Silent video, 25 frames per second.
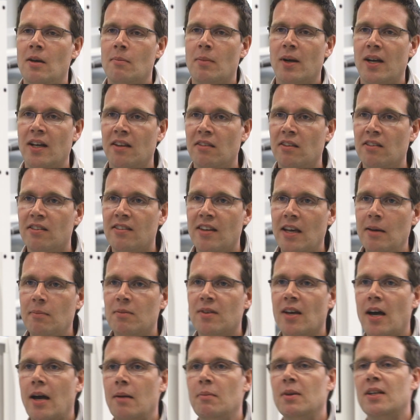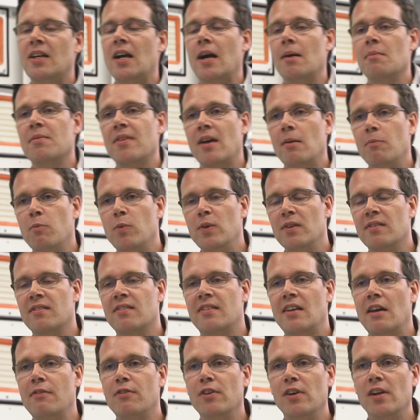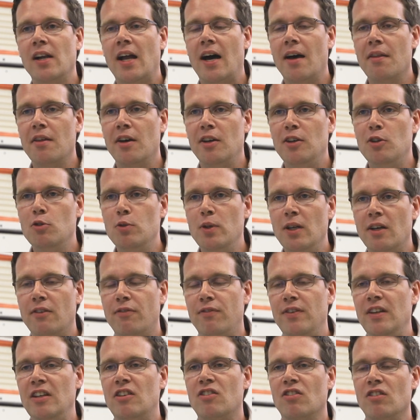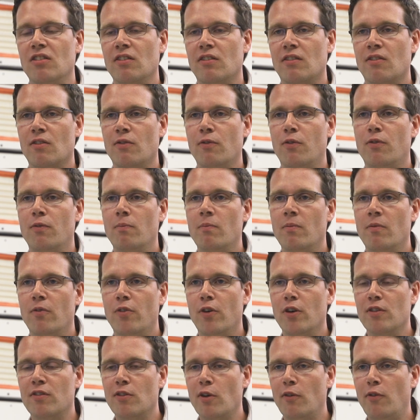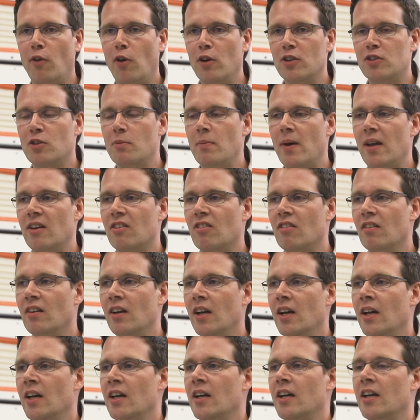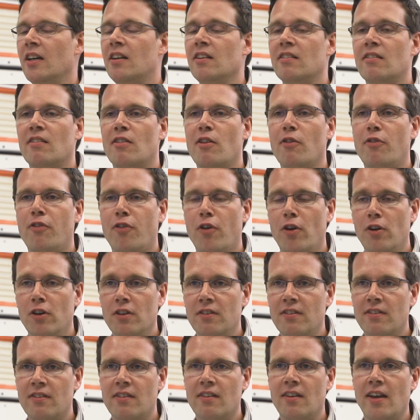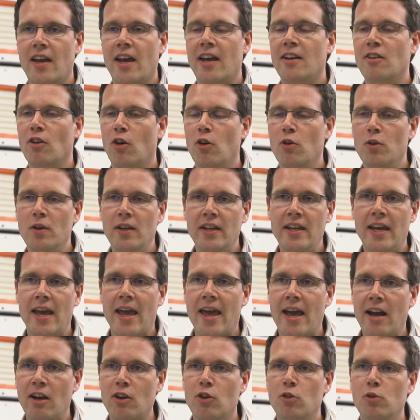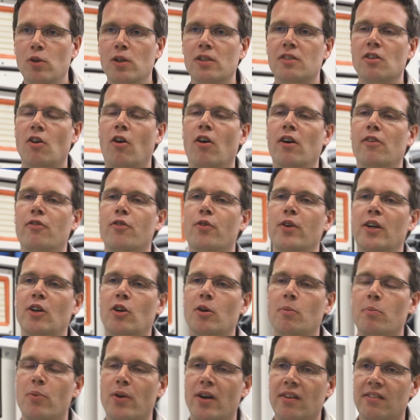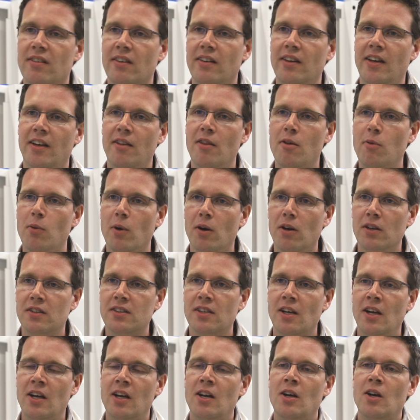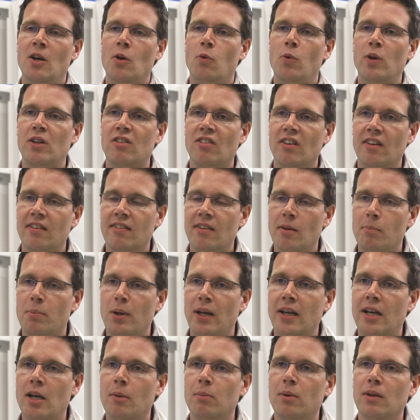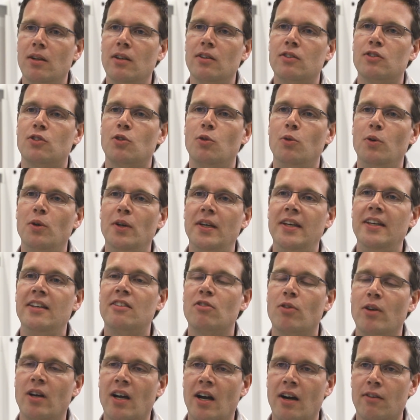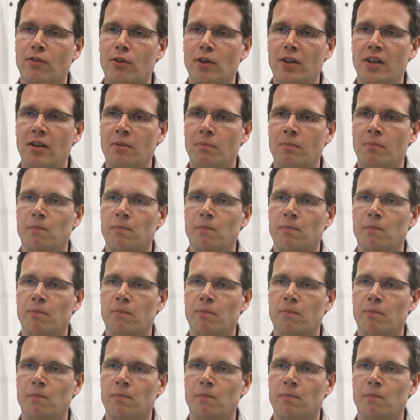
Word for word: but at the same time, it comes up with several other unique features. First of all, to mention, it is the first and only air-cooled oil-free compressor in the world which is applicable to heat recovery.